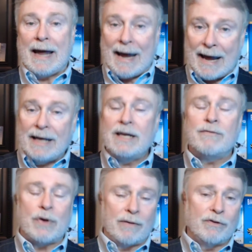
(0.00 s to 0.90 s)
And
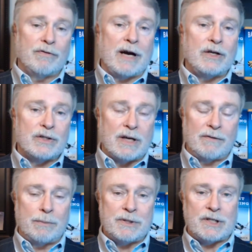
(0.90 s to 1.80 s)
if you ever find
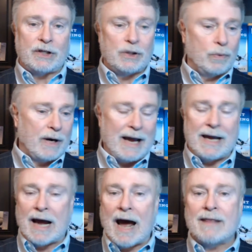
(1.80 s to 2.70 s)
yourself in a position where,
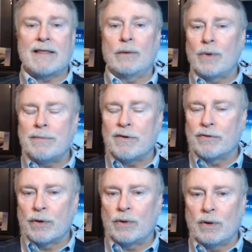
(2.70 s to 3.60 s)
hey, I thought we'd be
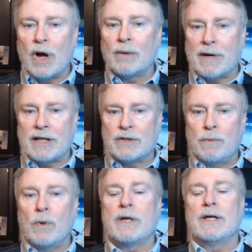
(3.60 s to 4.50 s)
further along by this
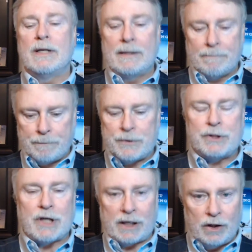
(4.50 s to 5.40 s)
point,
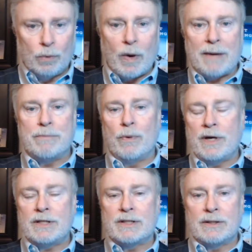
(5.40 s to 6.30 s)
check your
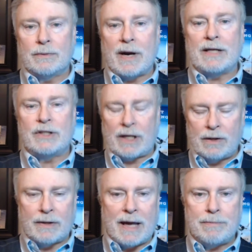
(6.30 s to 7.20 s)
waypoints, right?
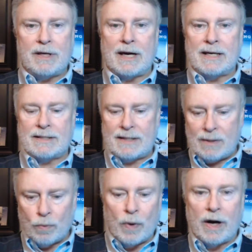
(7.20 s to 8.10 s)
Check your KPIs,
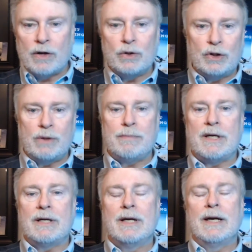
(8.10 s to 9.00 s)
see where you should
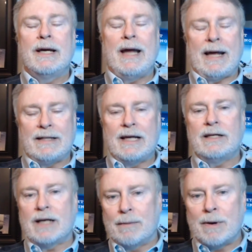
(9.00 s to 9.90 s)
be, and
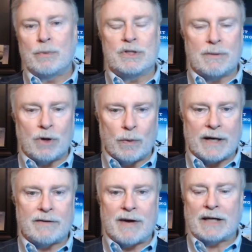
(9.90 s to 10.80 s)
then come up with some
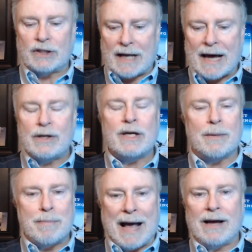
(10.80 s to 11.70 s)
corrective action. How do you
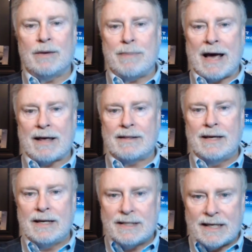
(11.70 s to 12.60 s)
get back on path
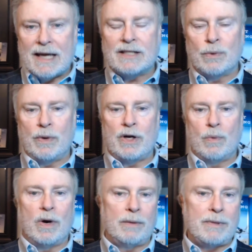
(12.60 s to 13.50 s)
to get to where you
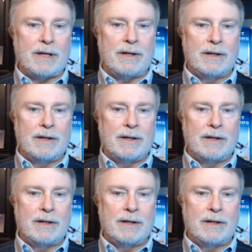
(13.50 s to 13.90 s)
want to be?